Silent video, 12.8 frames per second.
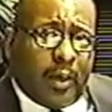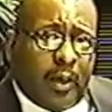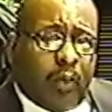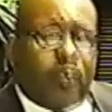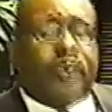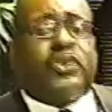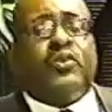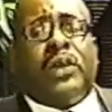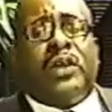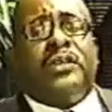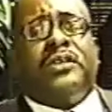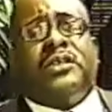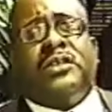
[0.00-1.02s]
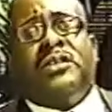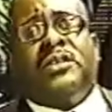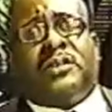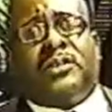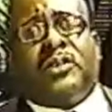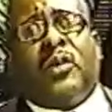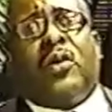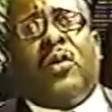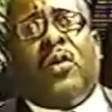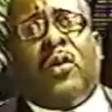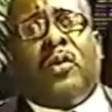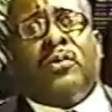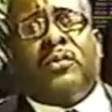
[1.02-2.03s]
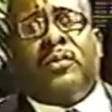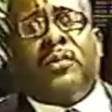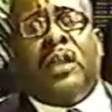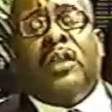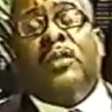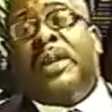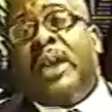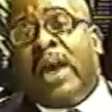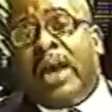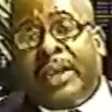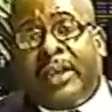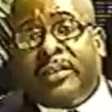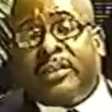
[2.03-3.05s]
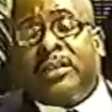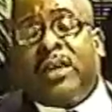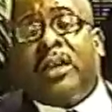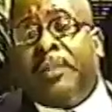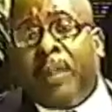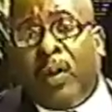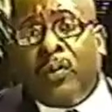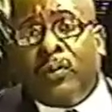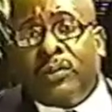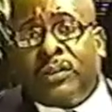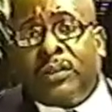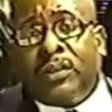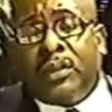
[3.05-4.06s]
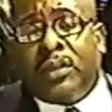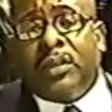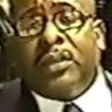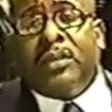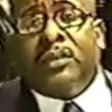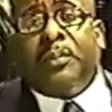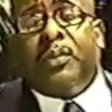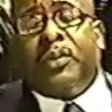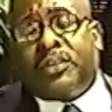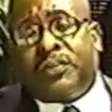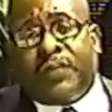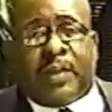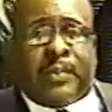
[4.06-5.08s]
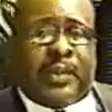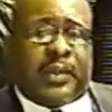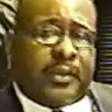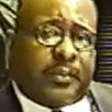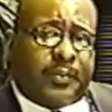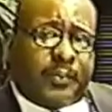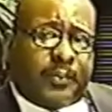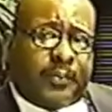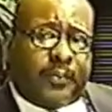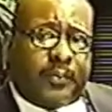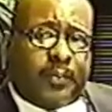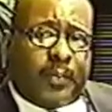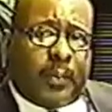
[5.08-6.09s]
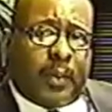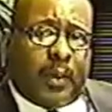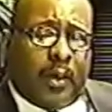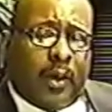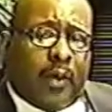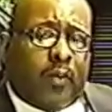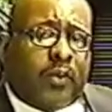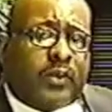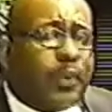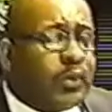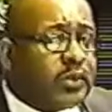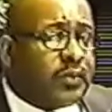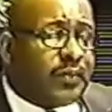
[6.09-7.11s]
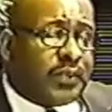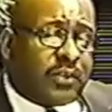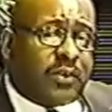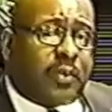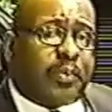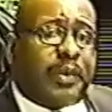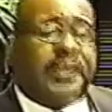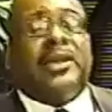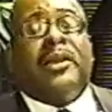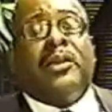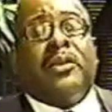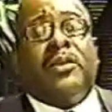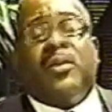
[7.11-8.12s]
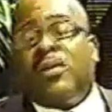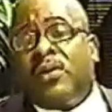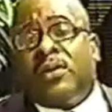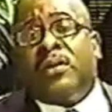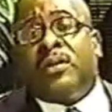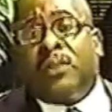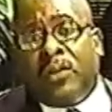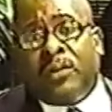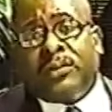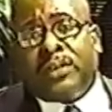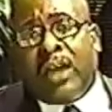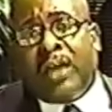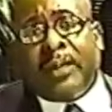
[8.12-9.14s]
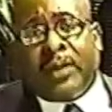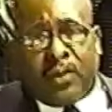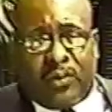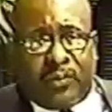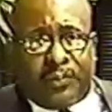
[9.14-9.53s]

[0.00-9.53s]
which was these so-called Illuminati, skull and bones, the Bush family, which most of this took place a long, long time ago.